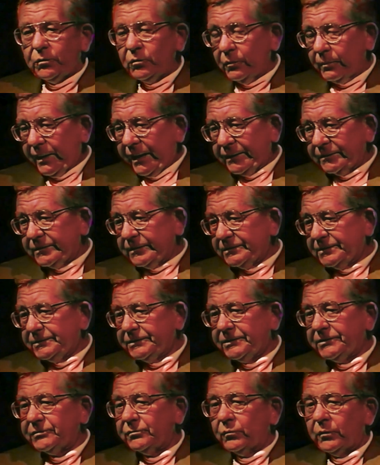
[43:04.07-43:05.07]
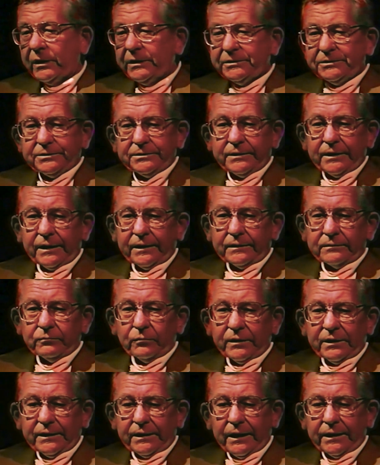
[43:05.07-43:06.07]
He knew about this
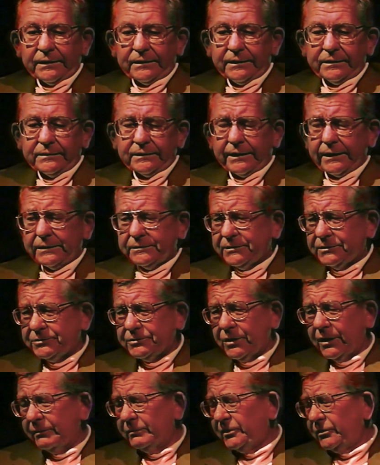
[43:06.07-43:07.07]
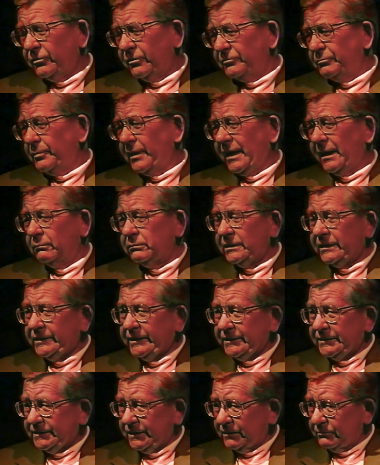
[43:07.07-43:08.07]
situation, and when I didn't get the job in North
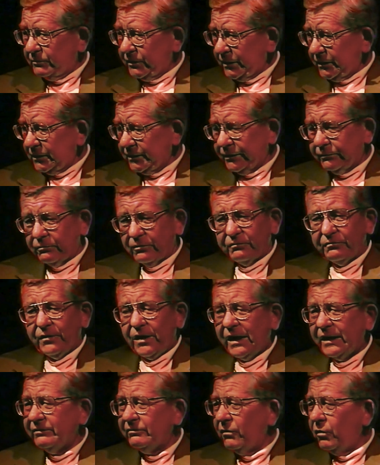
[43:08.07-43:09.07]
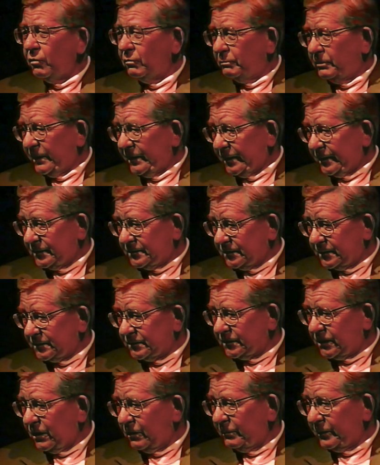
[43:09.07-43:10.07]
Babylon, he said, Bill, there are 5
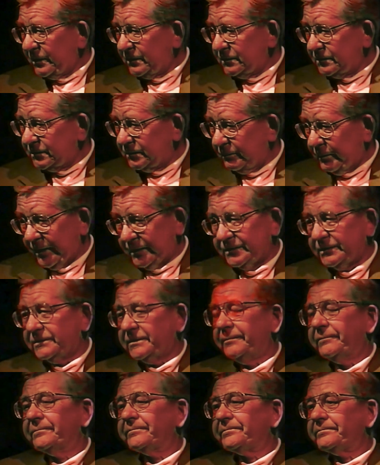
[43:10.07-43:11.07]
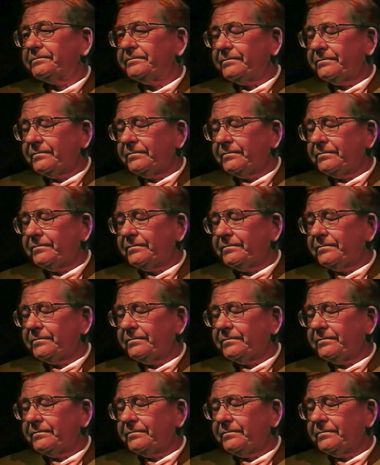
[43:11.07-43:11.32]
openings this coming semester.